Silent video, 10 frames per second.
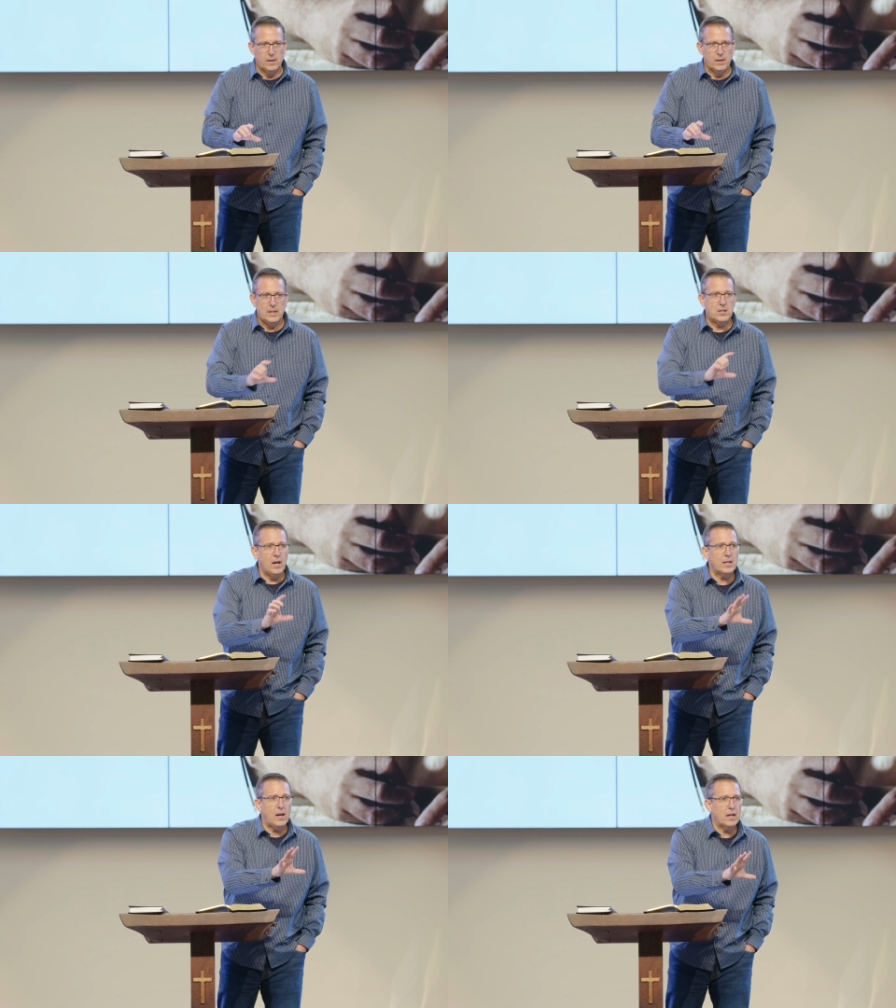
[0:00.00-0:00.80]
He's
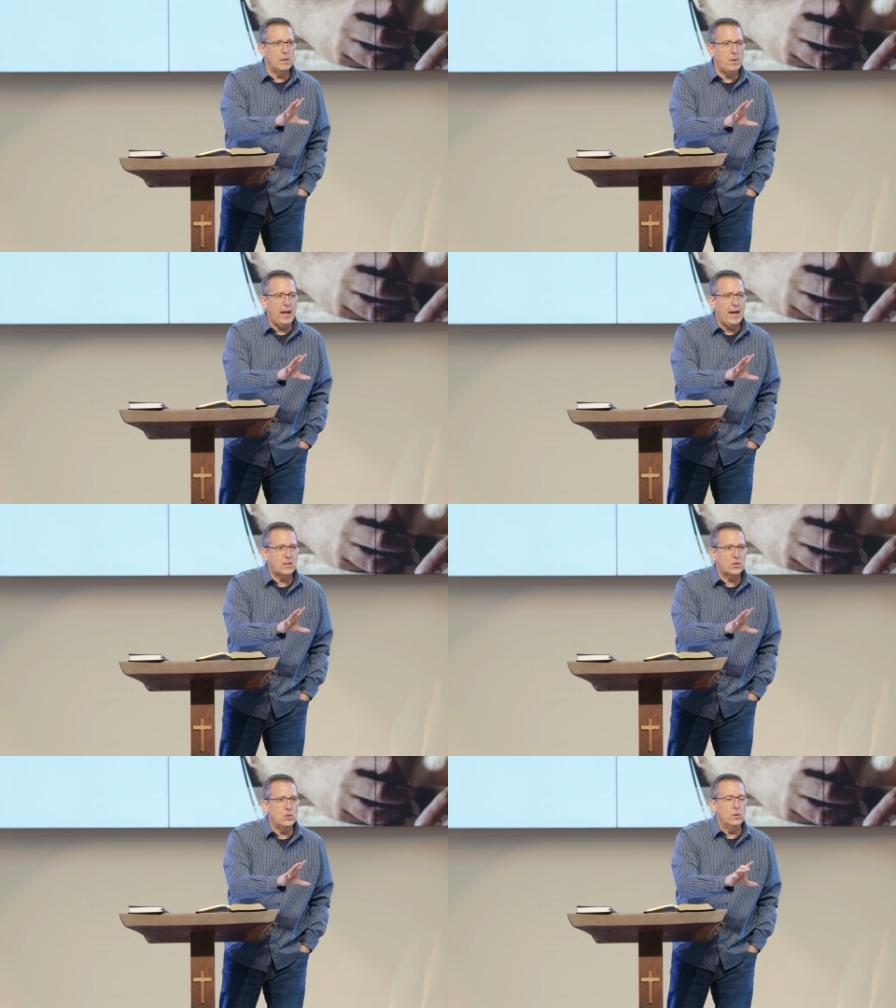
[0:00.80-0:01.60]
not talking about
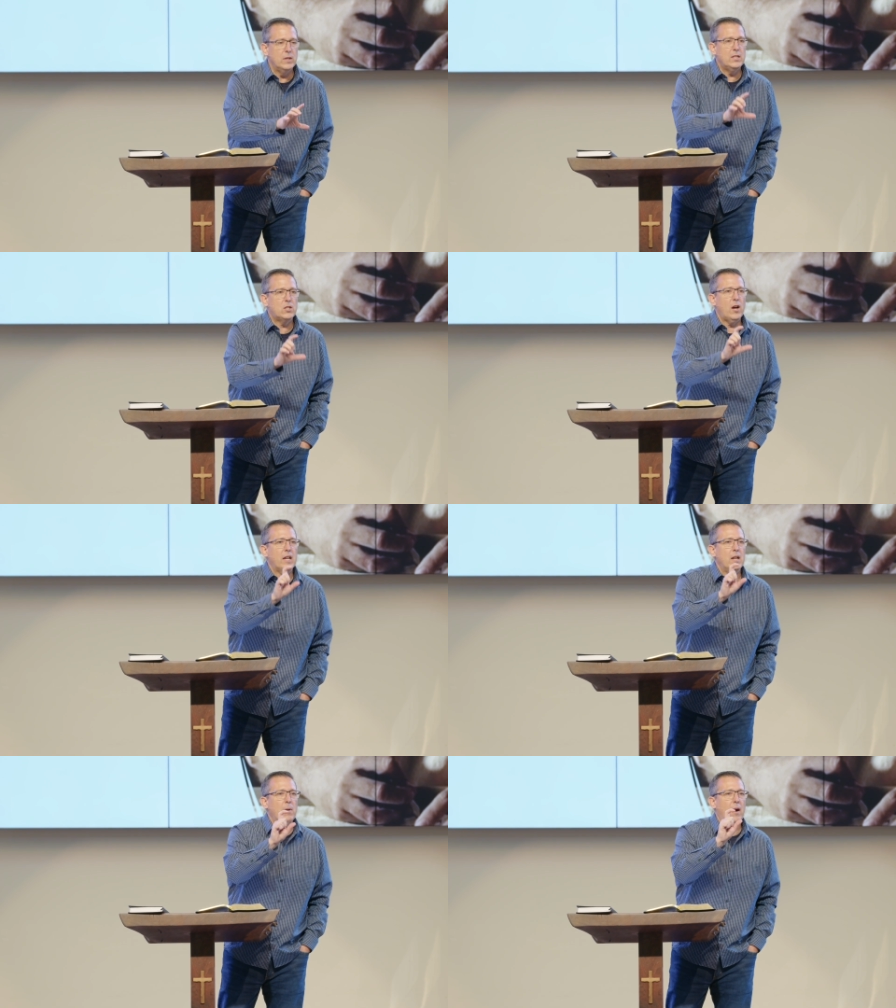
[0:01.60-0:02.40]
Acts 2. He's
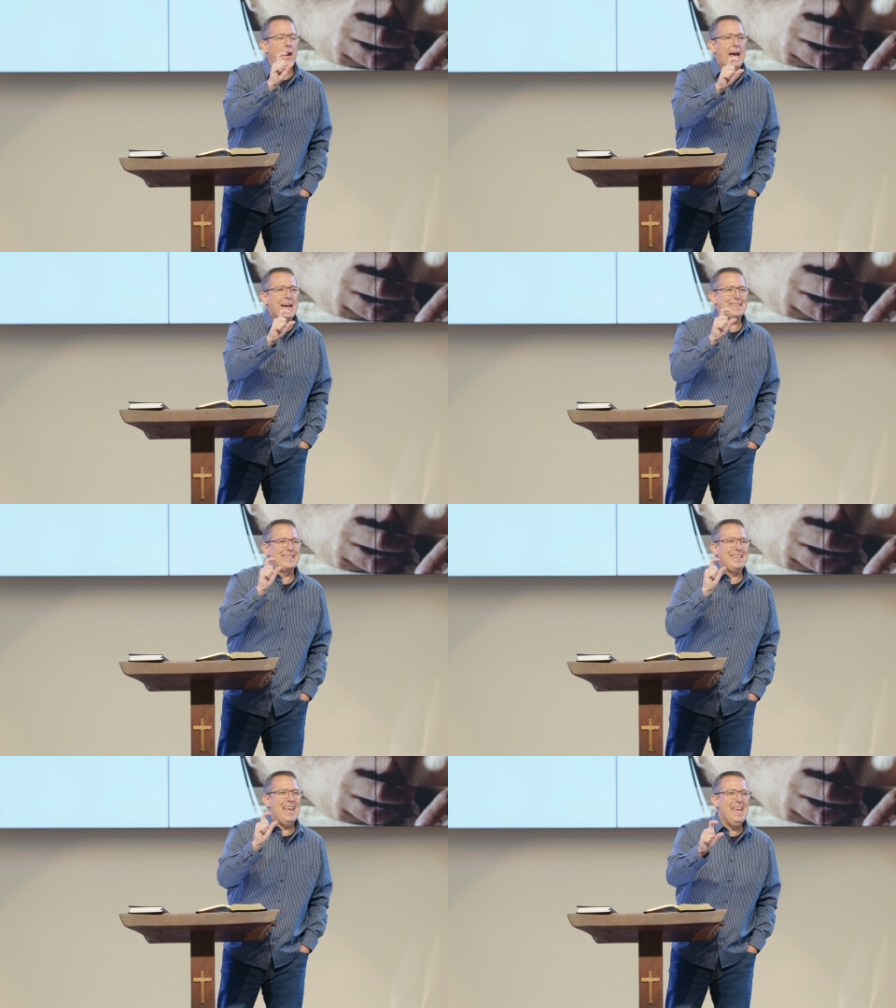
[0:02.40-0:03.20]
talking about Acts
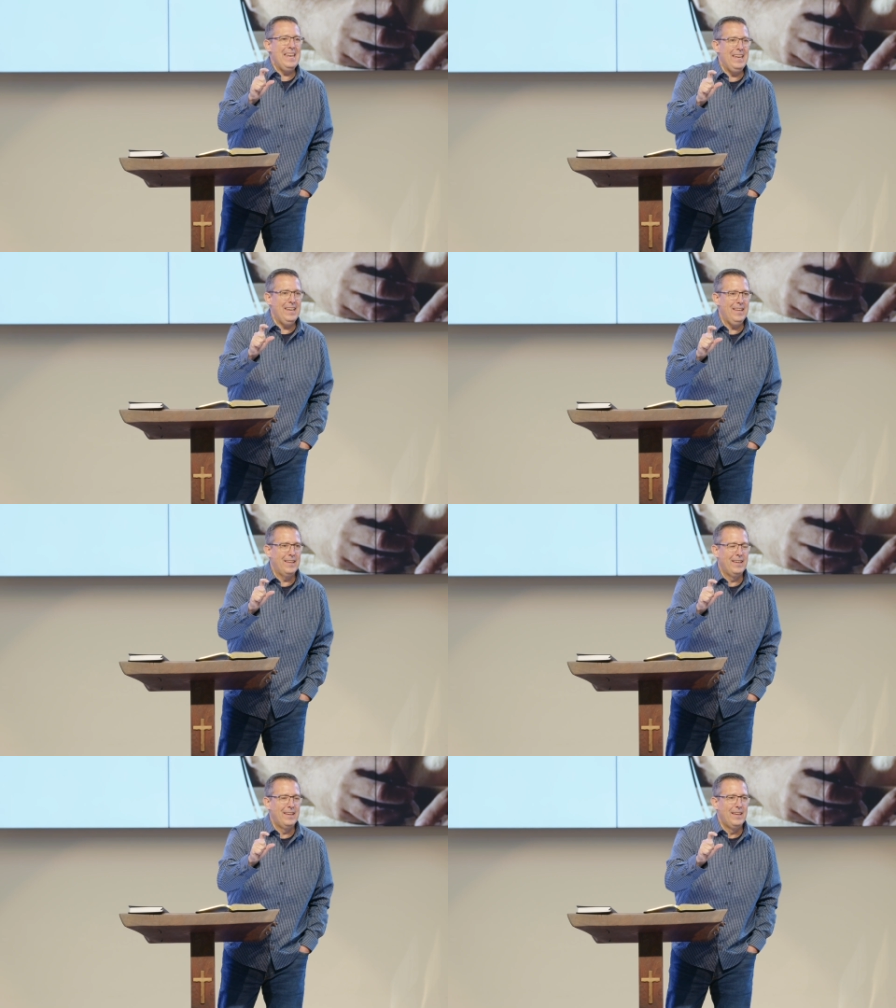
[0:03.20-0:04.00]
10
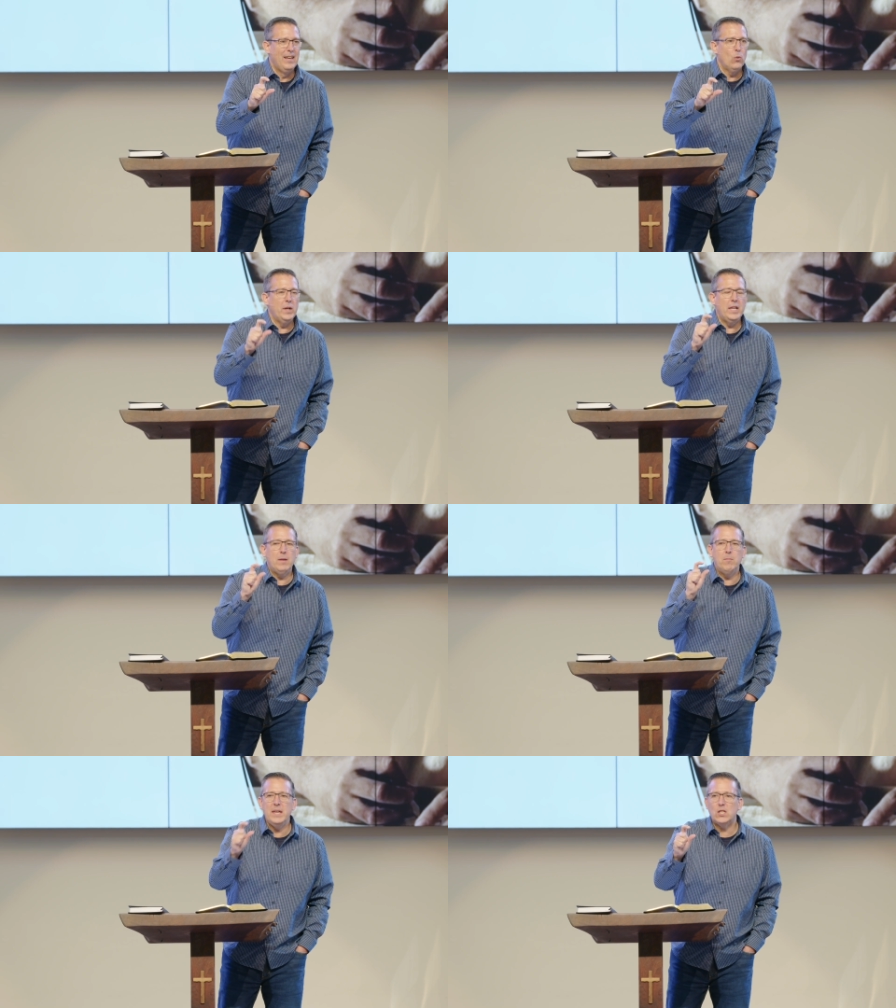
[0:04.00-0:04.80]
when he
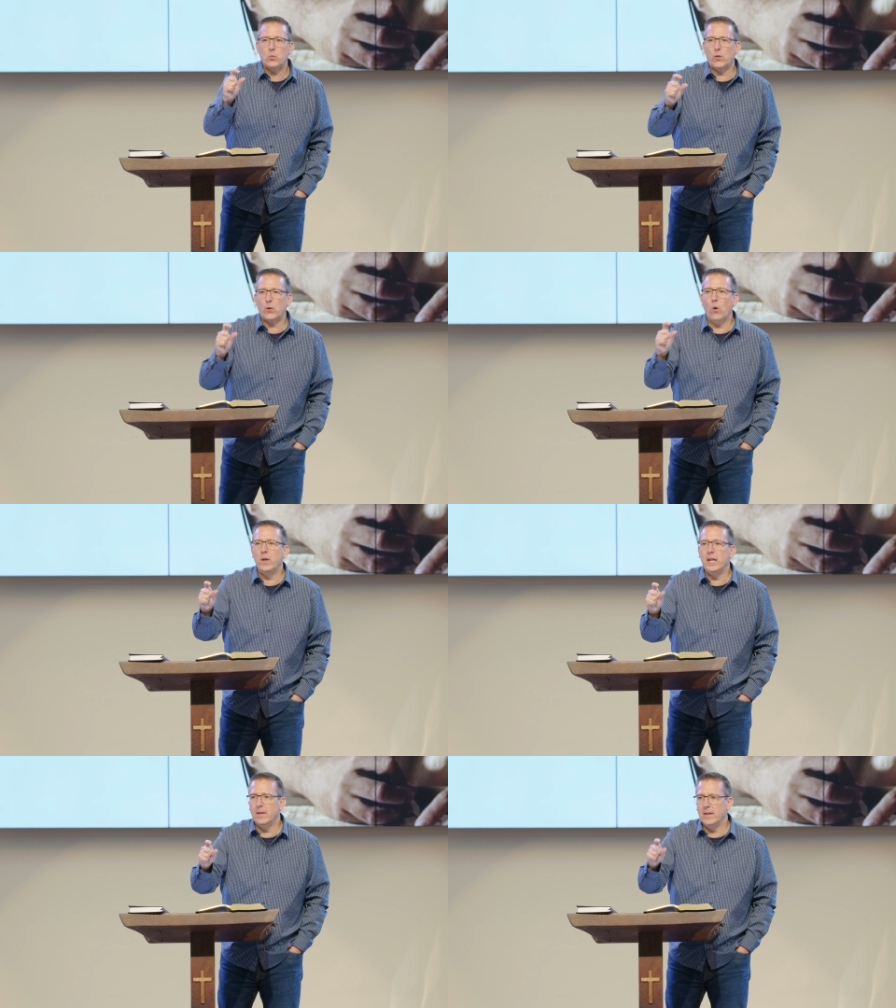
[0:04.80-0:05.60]
meets with
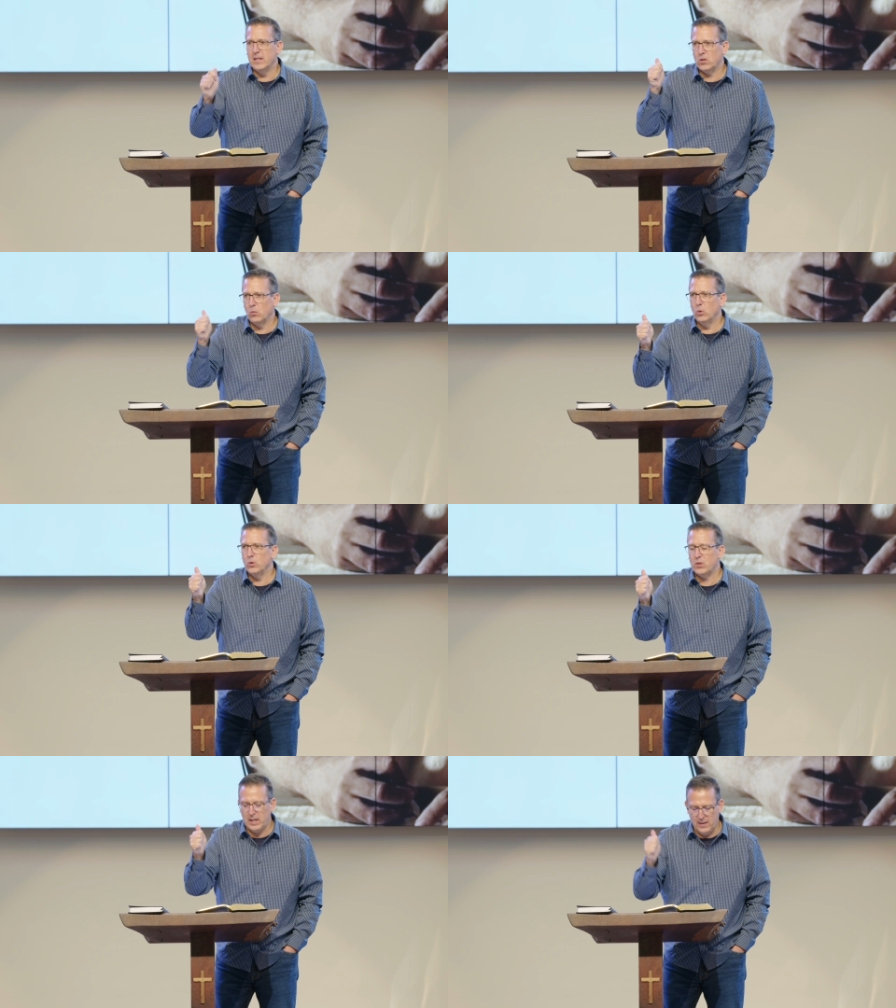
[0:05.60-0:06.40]
Cornelius. We'll
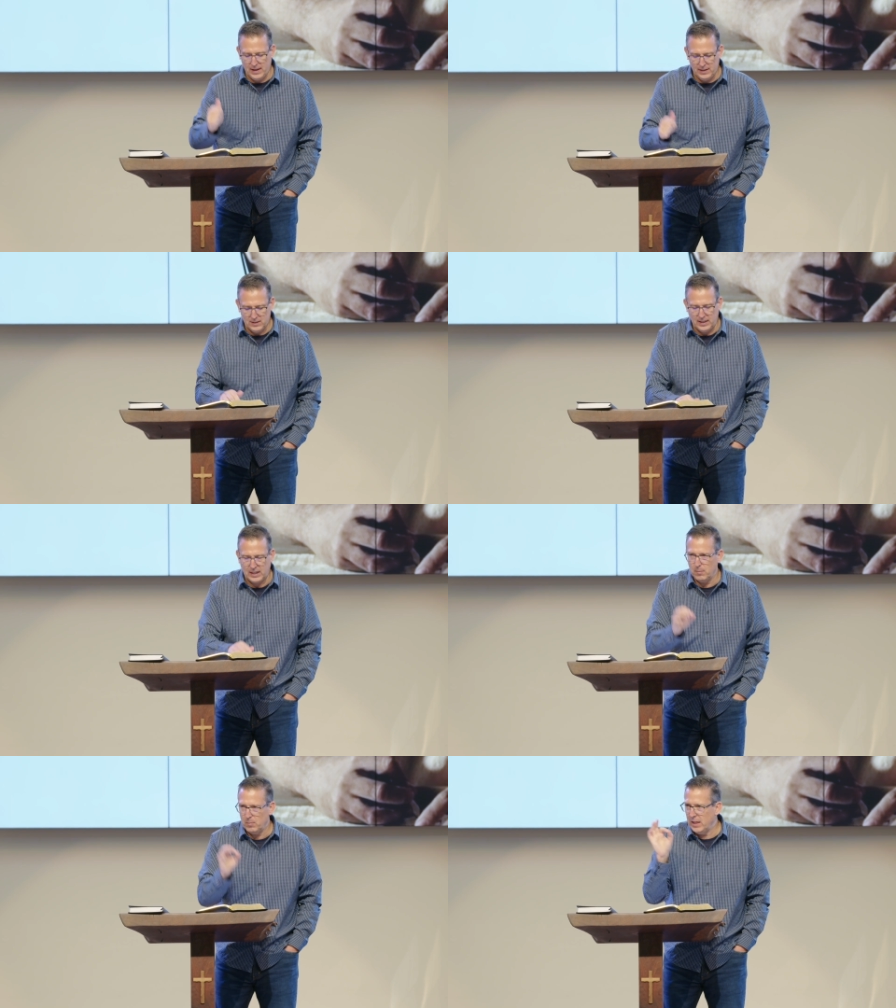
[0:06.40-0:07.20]
study that in a
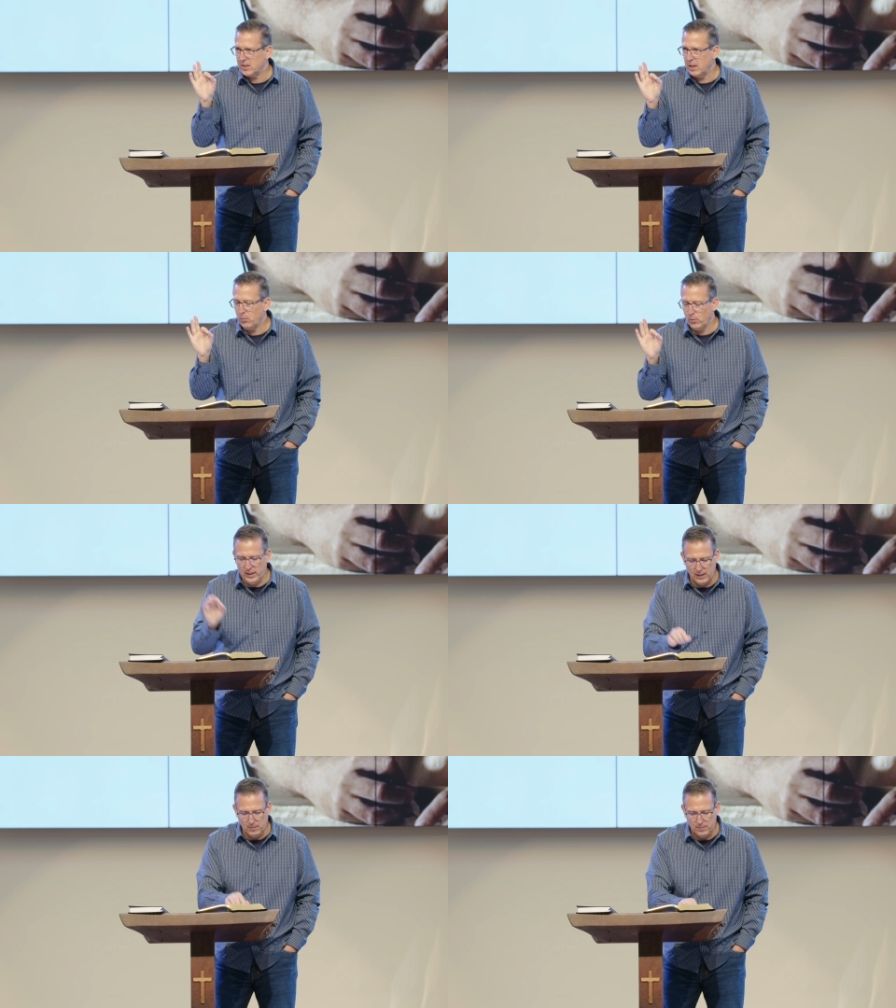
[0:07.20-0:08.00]
second, but let's keep
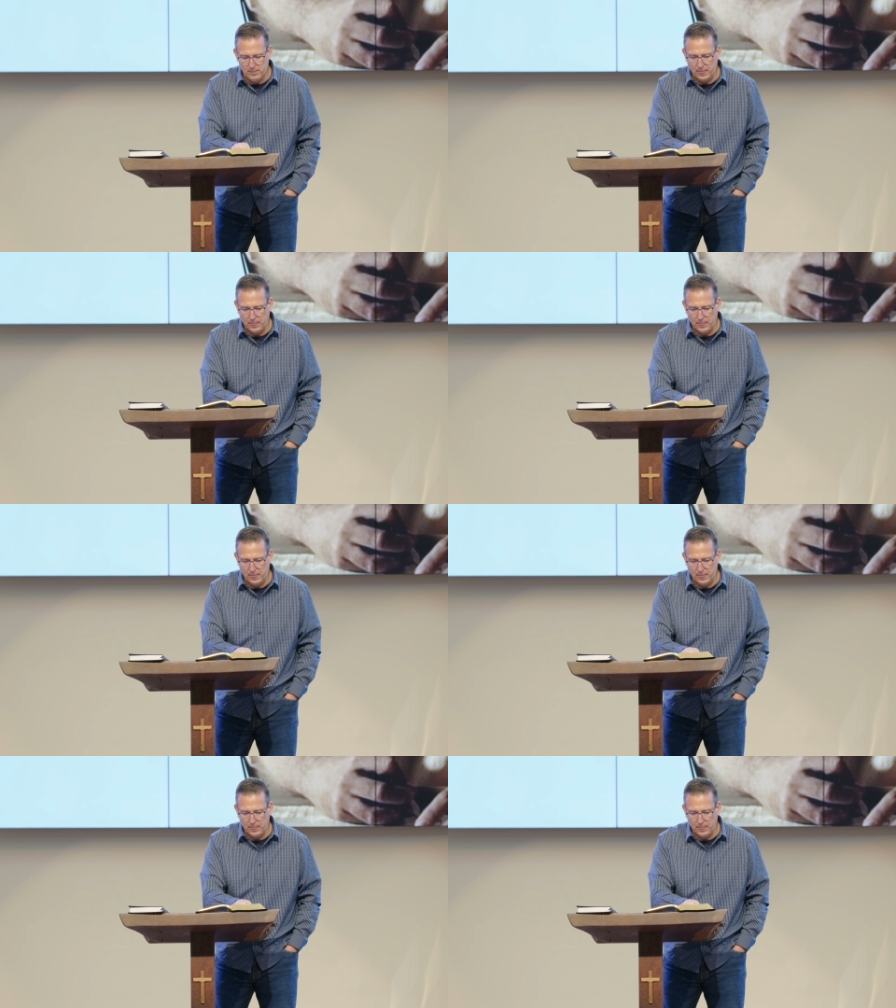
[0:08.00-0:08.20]
reading him.